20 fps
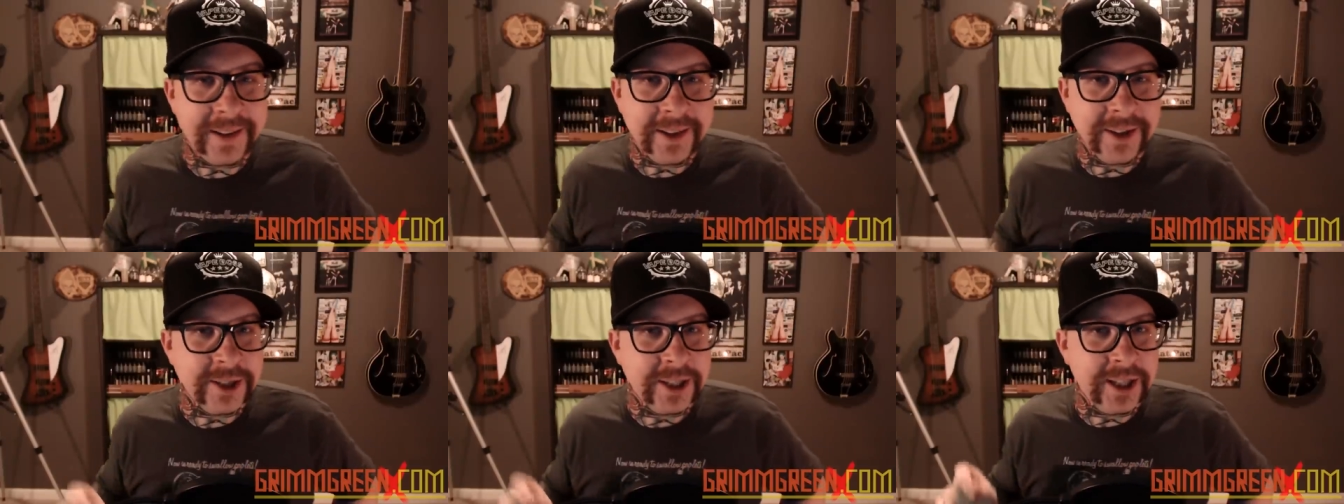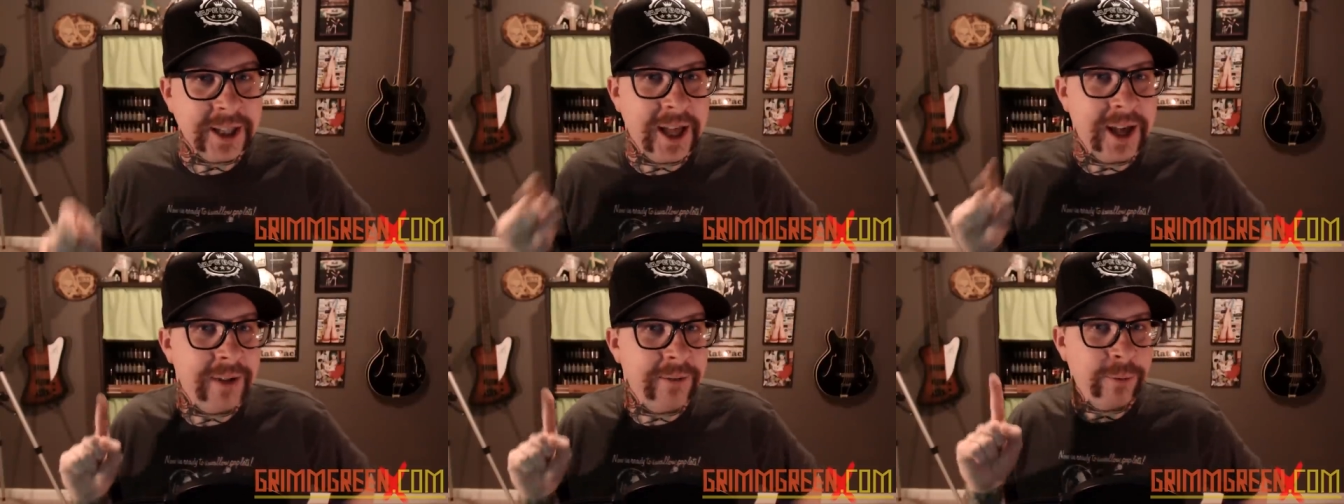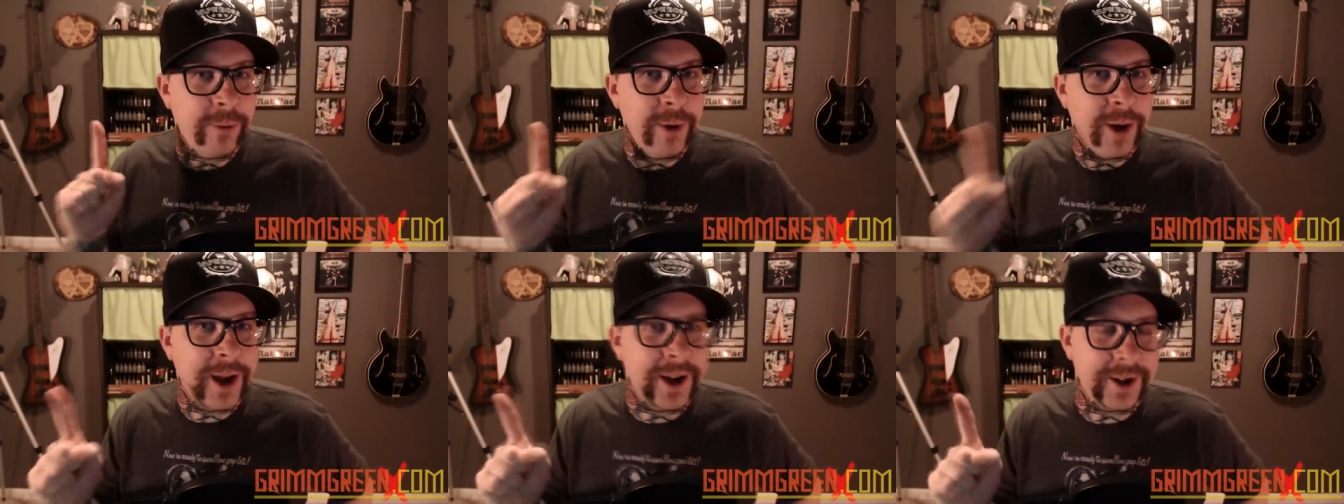There's a lot of
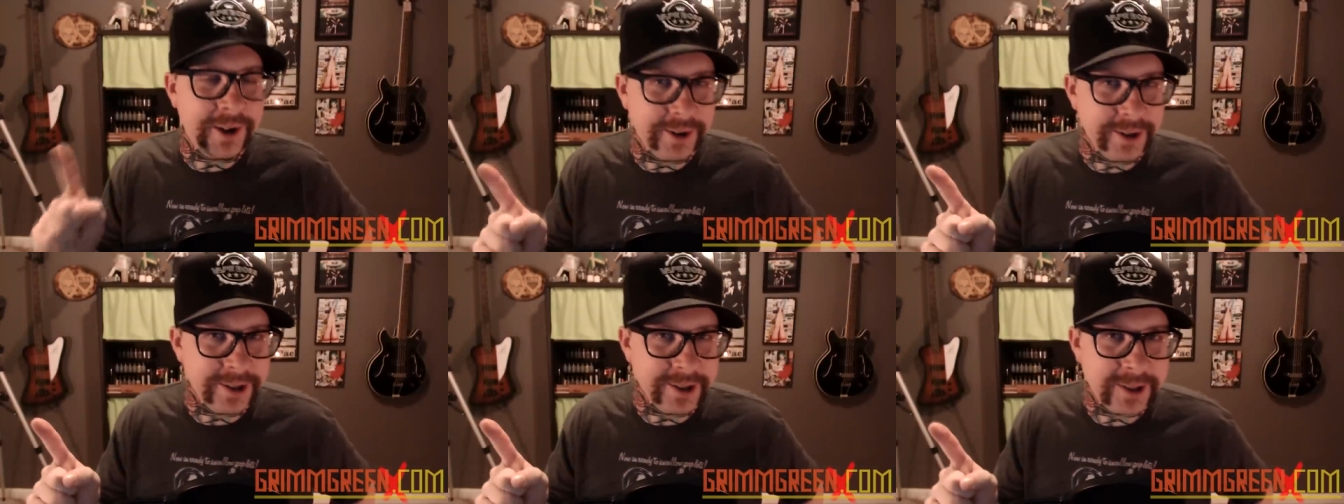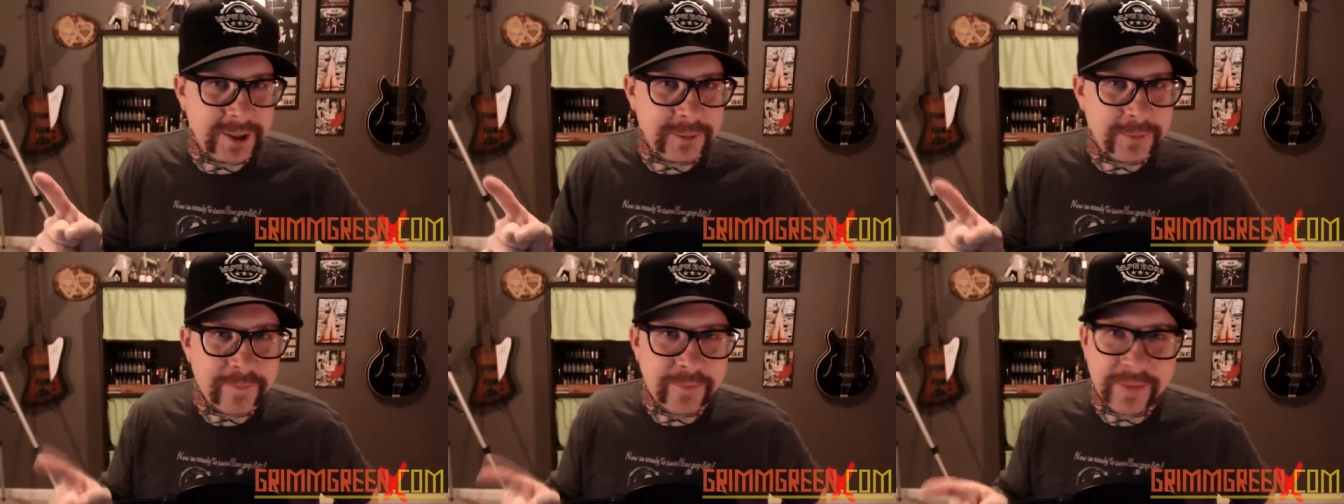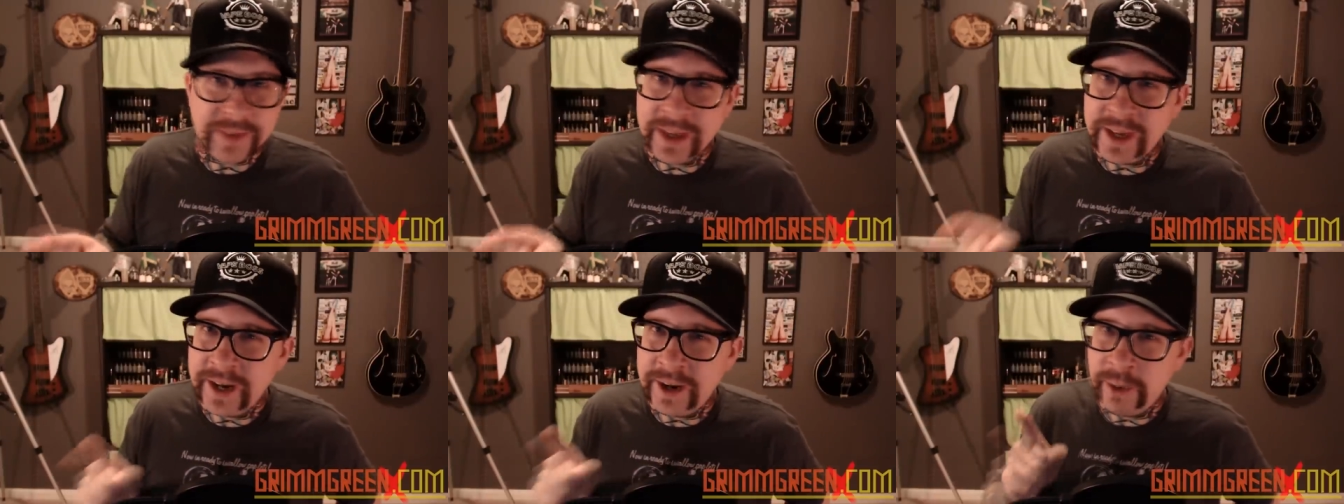redditors
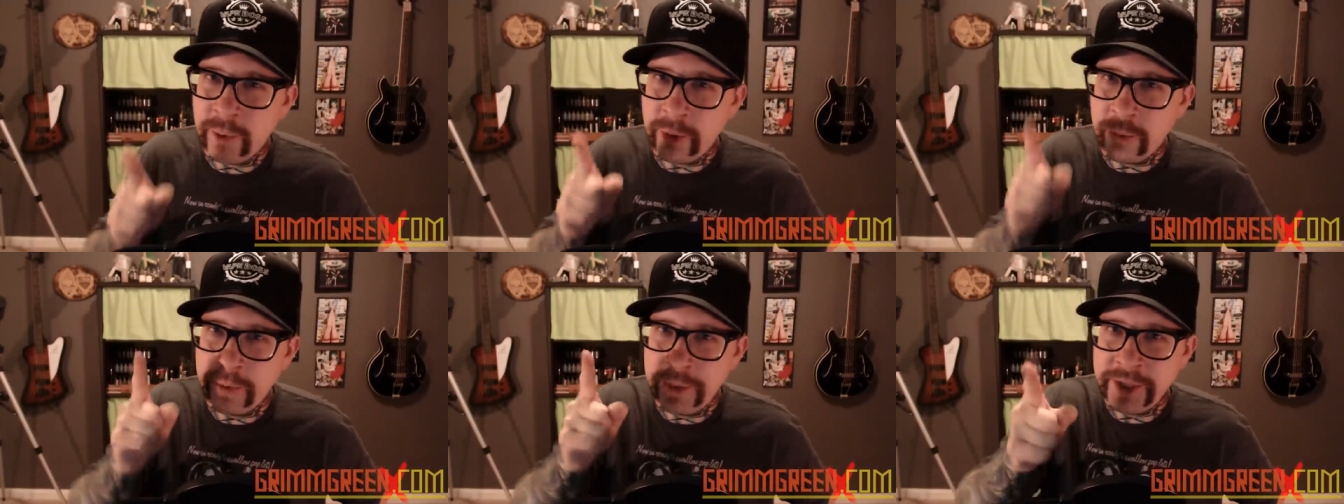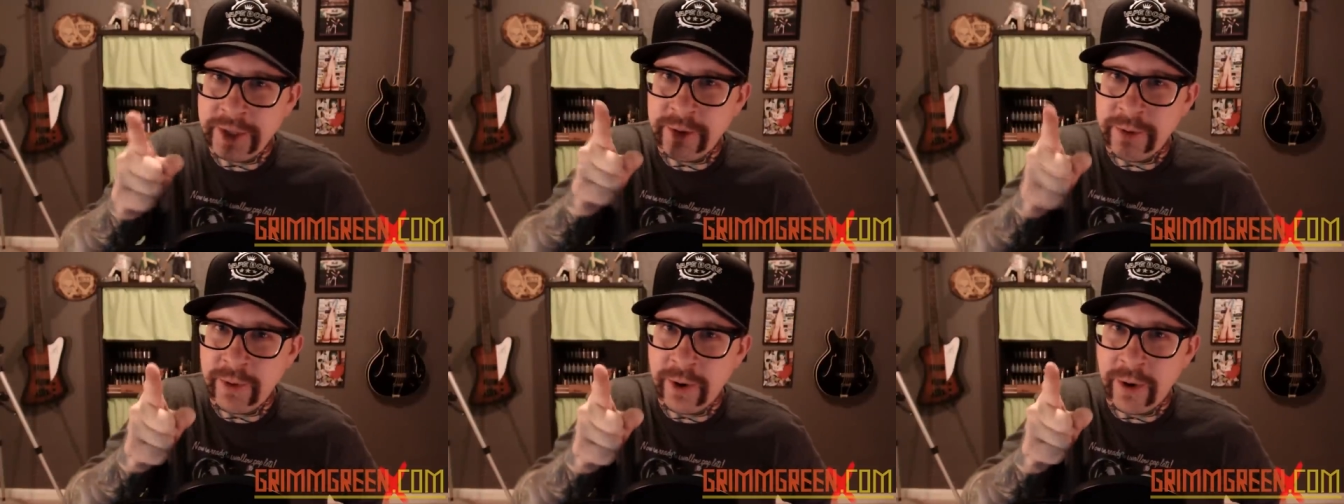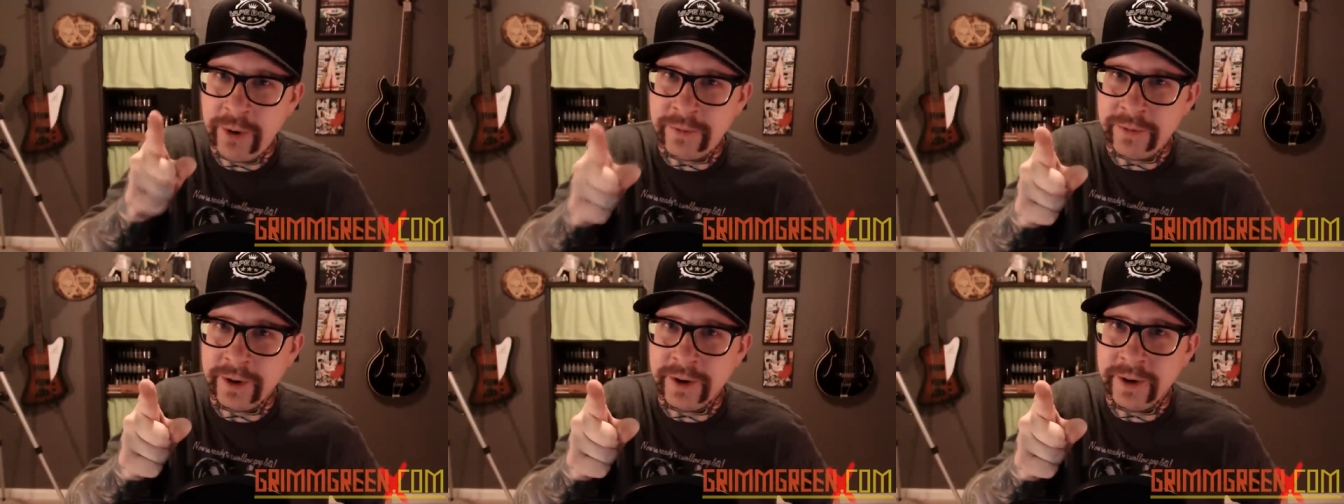and I will win you
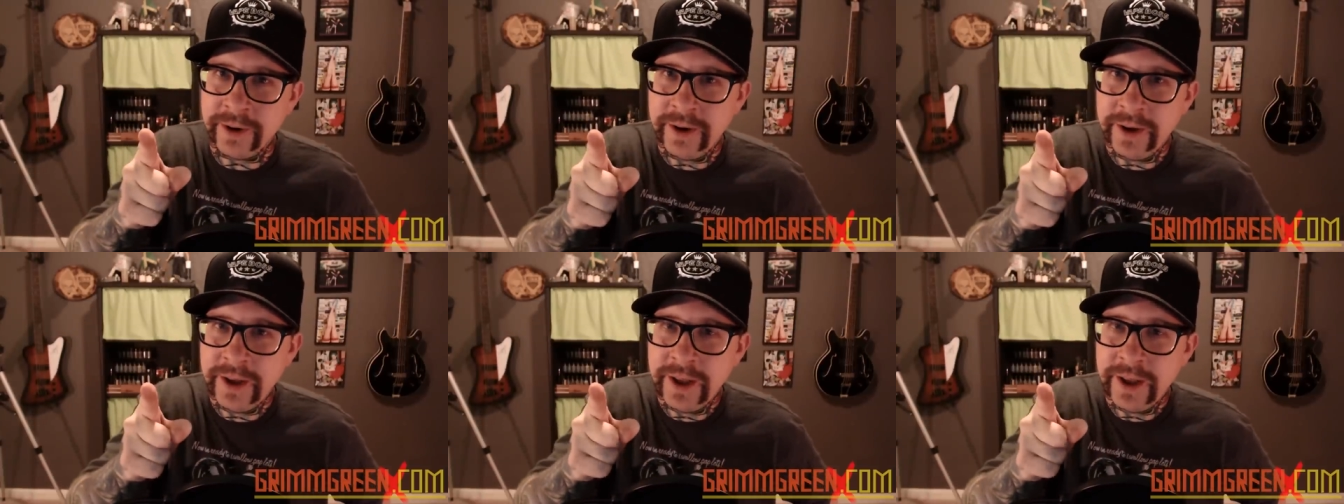over.